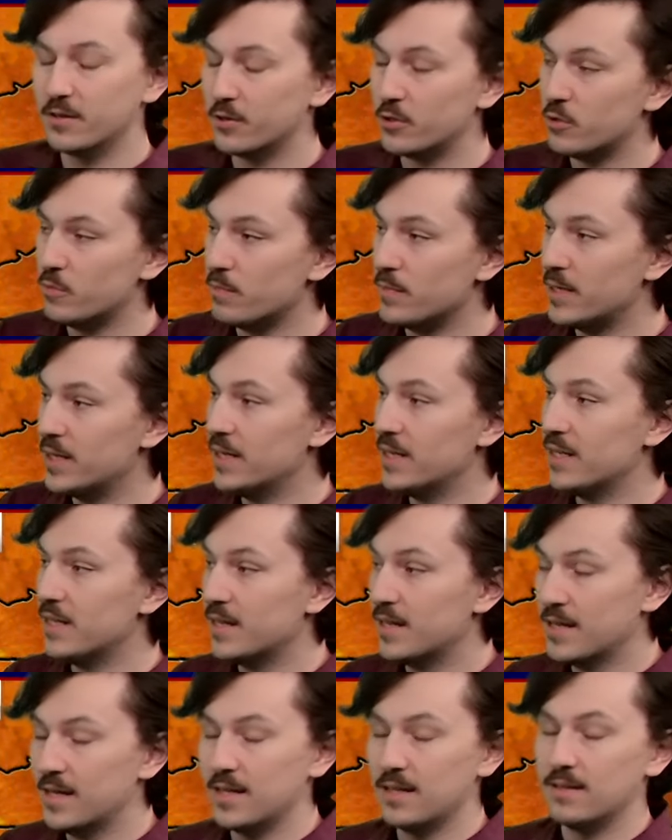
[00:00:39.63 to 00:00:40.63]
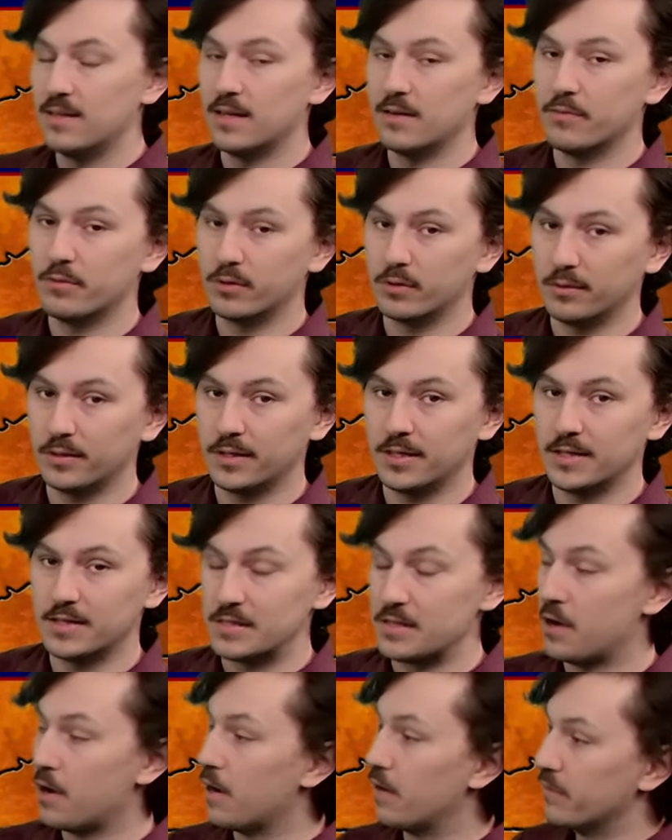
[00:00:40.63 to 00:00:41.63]
Humidity definitely is
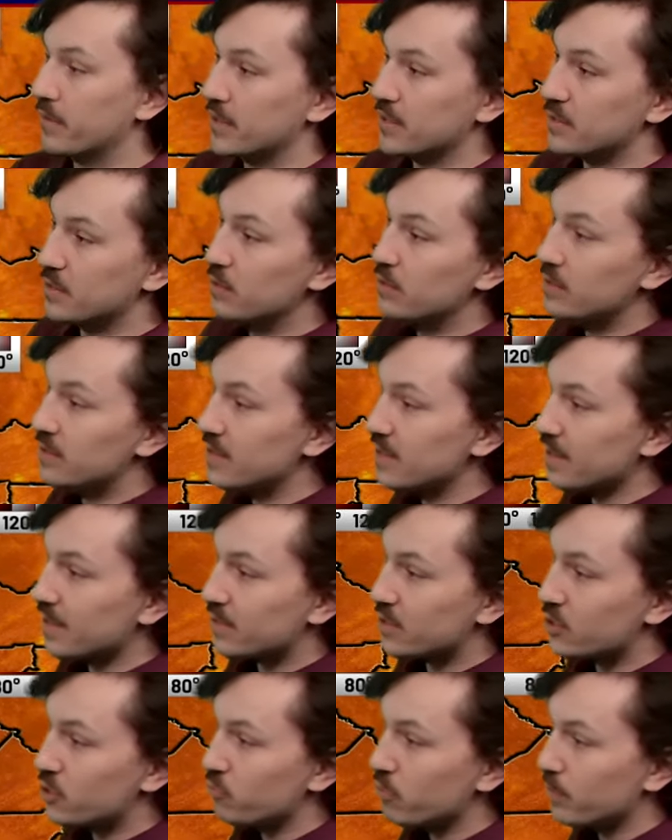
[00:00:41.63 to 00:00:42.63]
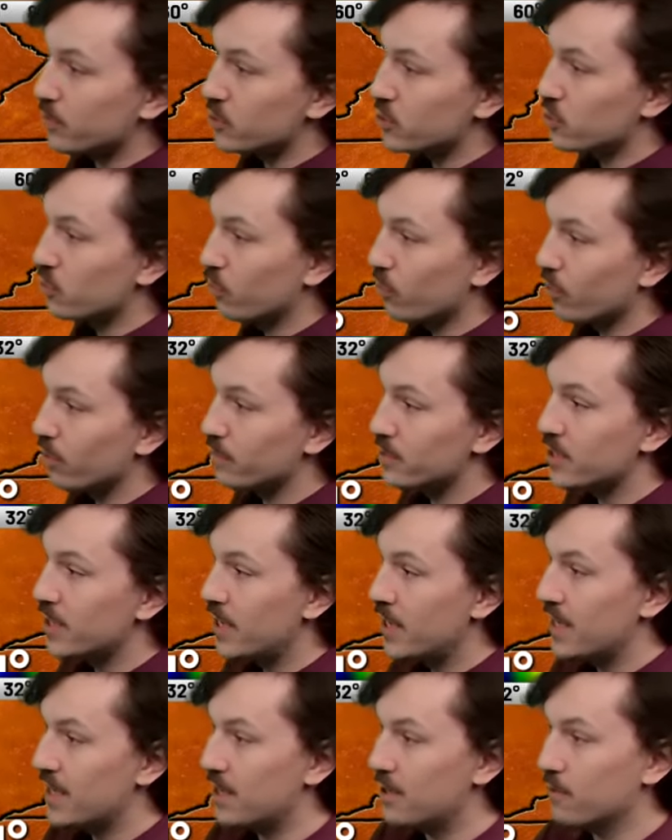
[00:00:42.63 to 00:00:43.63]
obvious. And you can see that strip of storms
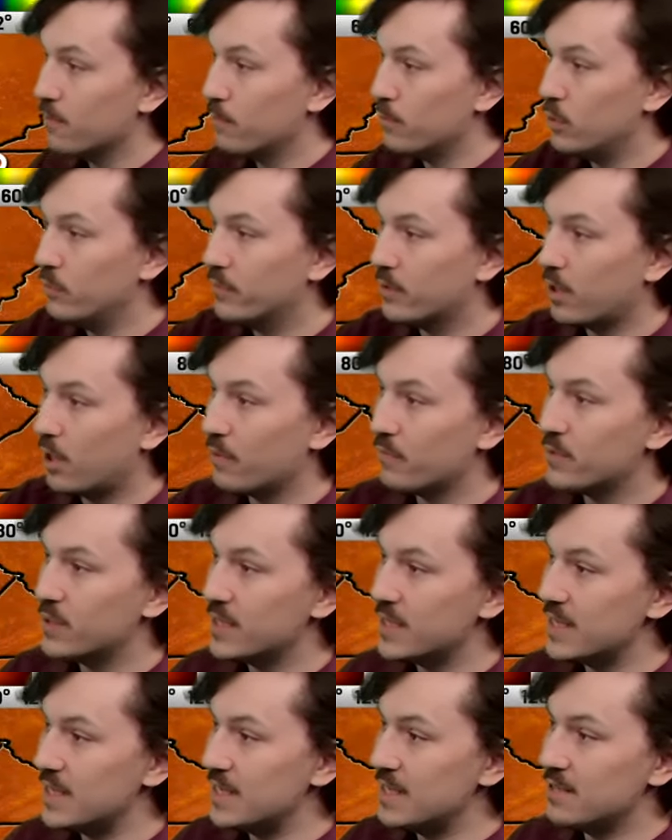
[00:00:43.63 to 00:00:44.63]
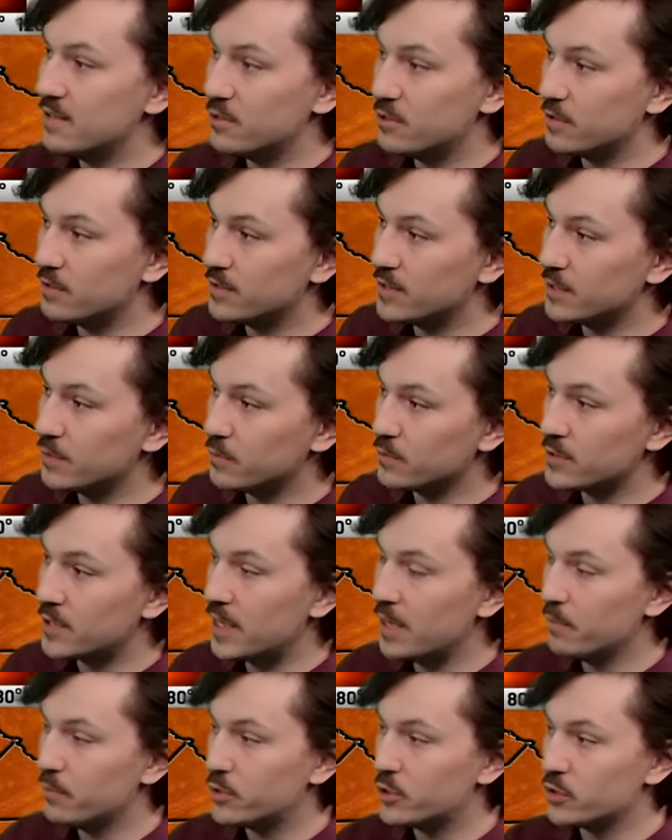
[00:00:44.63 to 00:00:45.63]
here moving off to the east. You can see those
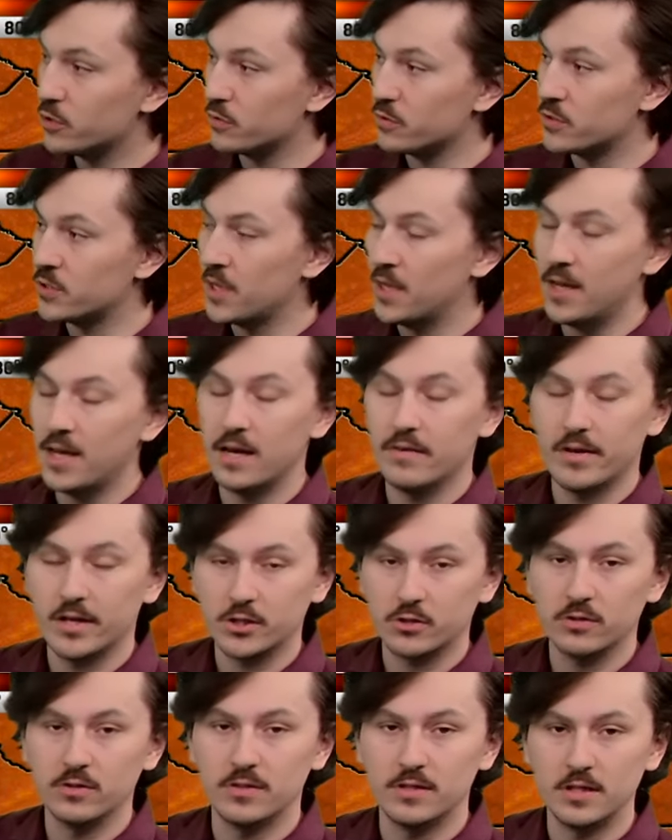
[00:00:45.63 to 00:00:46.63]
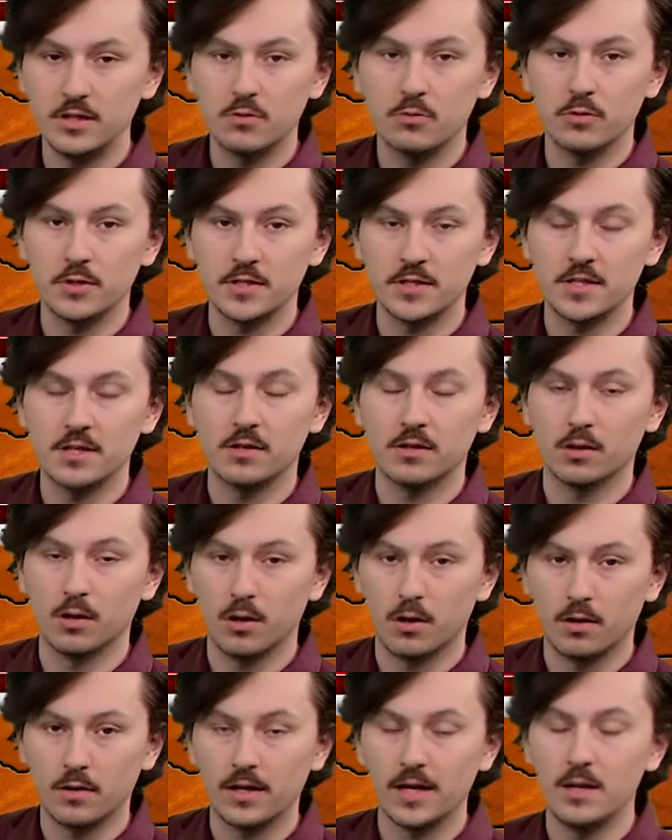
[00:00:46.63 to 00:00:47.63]
temperatures have actually decreased
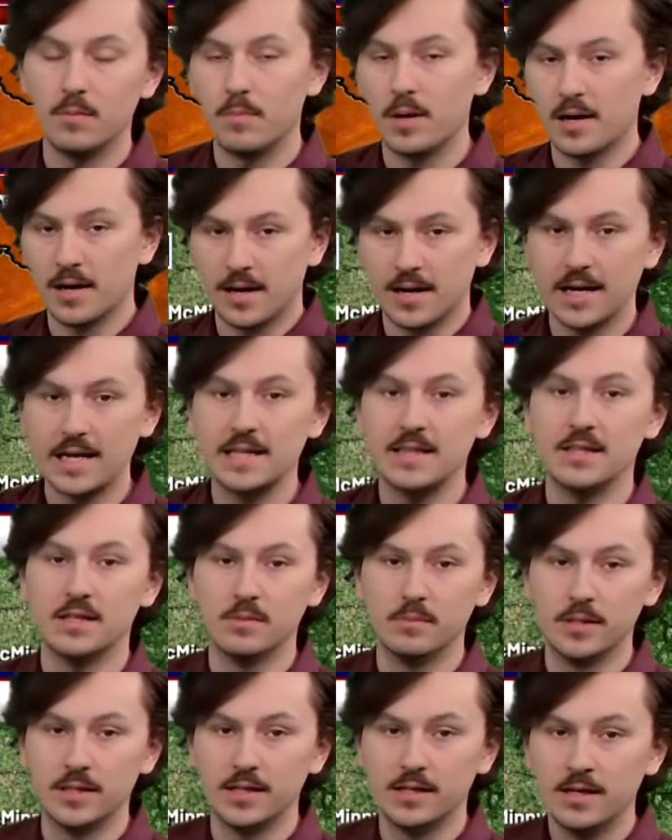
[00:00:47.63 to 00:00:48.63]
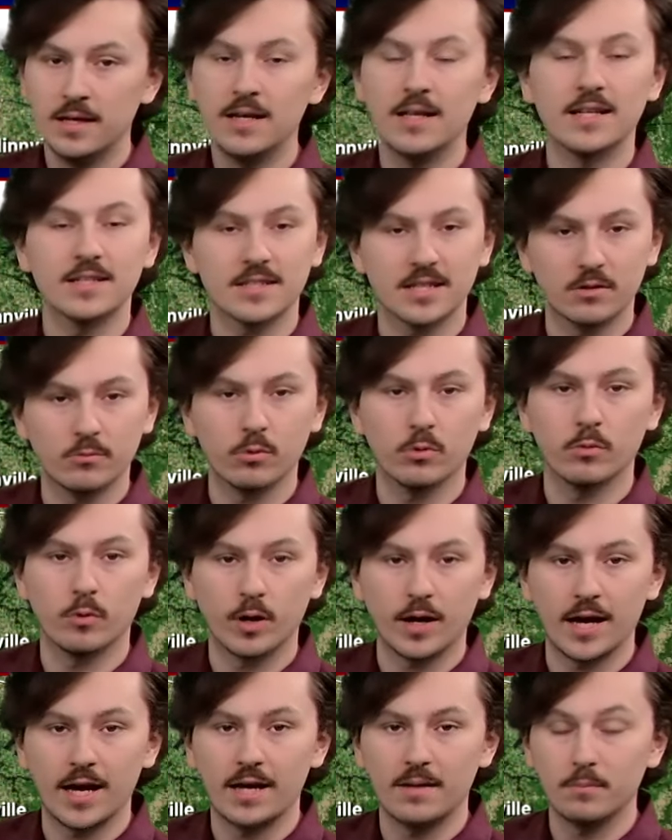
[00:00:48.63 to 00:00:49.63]
along and behind them. And that's kind of where
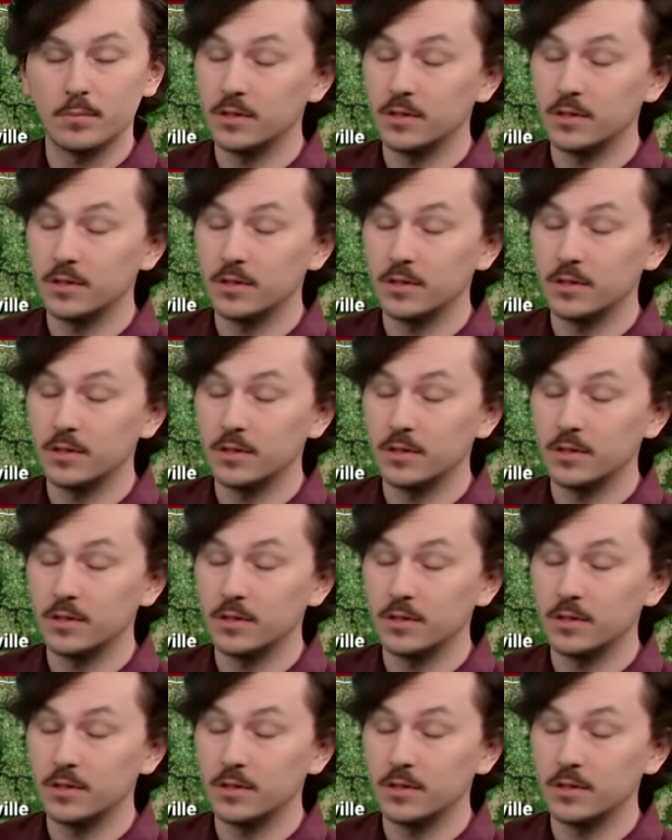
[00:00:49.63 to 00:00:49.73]
we're at.